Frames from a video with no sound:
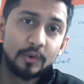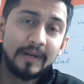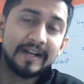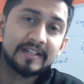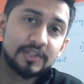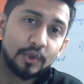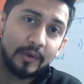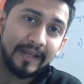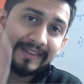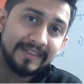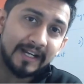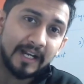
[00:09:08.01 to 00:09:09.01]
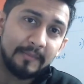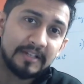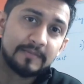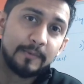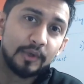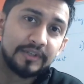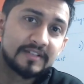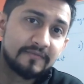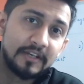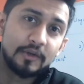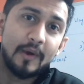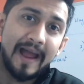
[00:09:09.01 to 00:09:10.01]
Do let us know in the comments below this
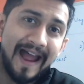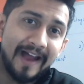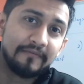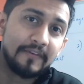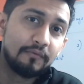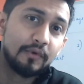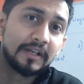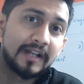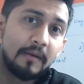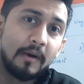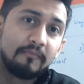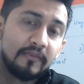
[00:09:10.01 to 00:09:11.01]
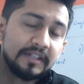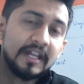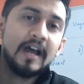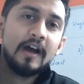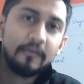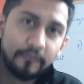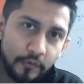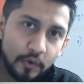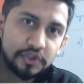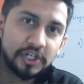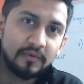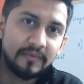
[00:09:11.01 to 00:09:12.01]
video and we would come up with
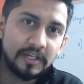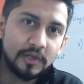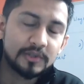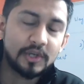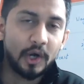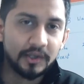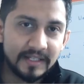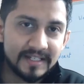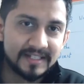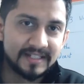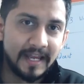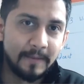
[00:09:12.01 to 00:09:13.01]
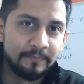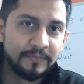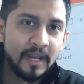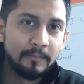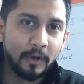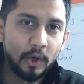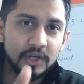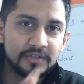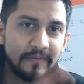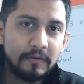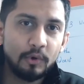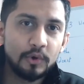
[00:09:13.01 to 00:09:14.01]
future videos on the same,
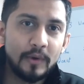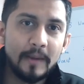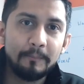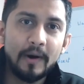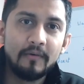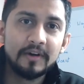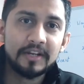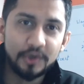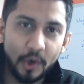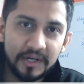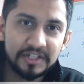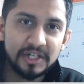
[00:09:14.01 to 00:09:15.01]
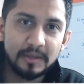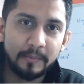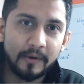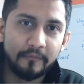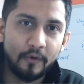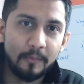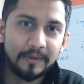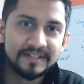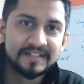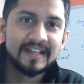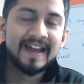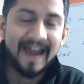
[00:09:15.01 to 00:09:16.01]
because we want to empower your digital
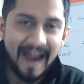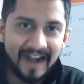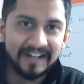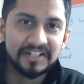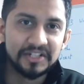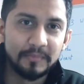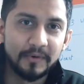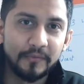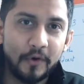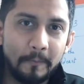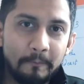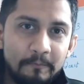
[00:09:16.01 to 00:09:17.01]
performance at DigiPerform.